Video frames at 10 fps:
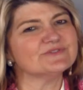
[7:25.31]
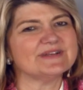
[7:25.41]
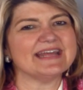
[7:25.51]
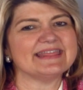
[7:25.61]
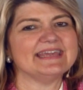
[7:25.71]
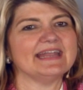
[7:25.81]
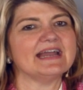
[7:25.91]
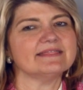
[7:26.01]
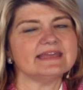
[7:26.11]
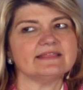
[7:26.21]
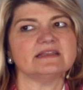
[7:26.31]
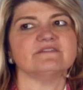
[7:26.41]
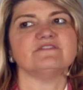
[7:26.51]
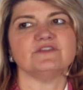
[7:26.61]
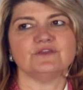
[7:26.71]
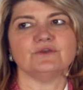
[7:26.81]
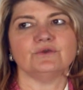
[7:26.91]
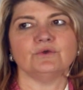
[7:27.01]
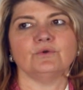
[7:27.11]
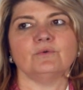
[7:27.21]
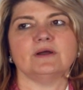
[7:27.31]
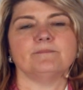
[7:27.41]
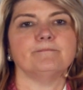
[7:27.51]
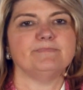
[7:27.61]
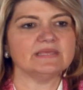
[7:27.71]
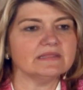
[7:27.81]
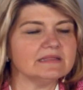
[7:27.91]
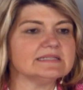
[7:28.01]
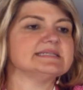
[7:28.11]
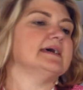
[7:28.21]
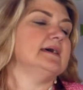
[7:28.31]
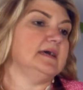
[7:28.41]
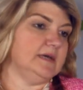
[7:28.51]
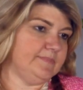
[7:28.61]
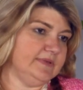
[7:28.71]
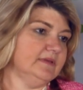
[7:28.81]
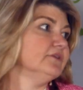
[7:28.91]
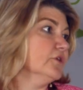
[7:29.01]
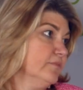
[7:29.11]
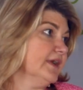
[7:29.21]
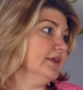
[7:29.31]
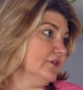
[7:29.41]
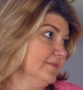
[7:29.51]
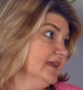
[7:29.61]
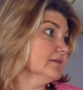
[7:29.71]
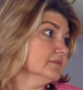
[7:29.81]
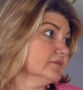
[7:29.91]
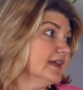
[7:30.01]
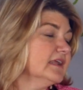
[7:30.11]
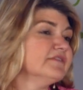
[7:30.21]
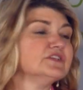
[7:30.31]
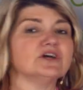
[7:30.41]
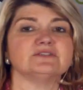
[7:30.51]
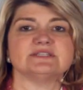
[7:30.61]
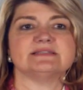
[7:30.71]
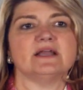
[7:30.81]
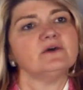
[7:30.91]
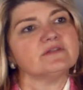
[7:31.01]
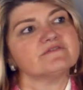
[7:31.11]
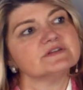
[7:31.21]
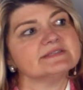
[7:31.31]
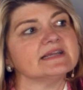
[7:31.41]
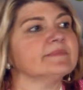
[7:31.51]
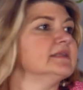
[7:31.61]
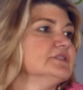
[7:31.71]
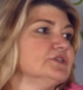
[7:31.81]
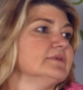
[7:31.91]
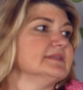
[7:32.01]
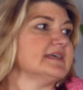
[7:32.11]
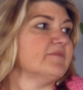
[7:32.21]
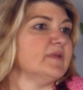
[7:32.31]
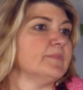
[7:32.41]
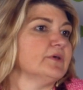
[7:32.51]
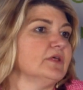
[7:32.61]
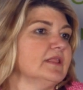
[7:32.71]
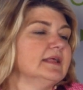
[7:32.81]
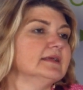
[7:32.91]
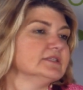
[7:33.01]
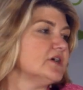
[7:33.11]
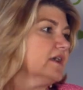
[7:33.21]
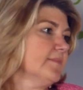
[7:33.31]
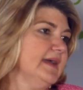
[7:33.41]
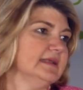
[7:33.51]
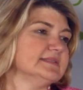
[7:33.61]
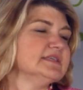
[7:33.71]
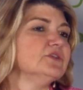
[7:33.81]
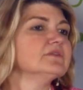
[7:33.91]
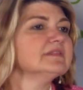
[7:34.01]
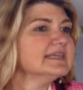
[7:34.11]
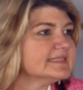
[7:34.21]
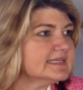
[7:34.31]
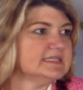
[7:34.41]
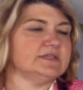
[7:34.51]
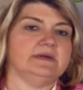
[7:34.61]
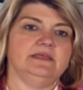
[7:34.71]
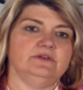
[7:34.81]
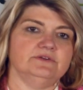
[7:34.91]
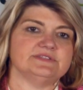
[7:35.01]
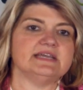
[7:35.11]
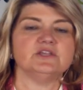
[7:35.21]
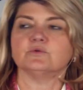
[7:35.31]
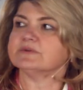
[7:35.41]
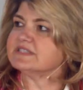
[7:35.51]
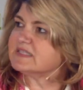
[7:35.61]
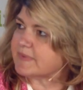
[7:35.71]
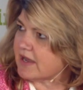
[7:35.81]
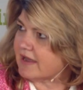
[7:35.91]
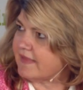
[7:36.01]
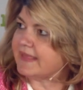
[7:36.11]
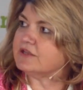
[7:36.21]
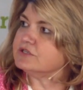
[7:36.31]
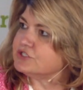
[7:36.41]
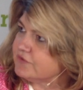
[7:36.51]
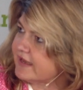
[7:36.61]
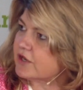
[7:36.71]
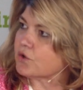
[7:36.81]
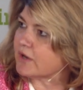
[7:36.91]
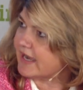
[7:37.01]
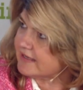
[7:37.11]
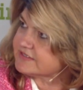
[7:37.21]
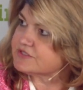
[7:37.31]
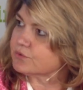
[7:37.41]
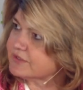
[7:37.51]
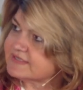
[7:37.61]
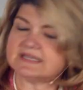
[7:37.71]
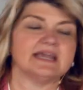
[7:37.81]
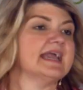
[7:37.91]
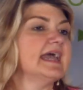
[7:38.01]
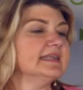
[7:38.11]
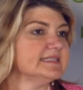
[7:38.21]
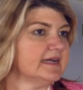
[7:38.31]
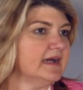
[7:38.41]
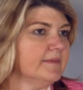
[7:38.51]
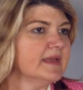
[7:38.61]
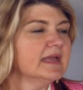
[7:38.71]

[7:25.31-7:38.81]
what I think. I think that if you build up your brand army, right? If you don't just say, oh, the first thing I'm going to do is have people talk about us, that you listen to others, that you respond, that you do that crowdsourcing ahead of time,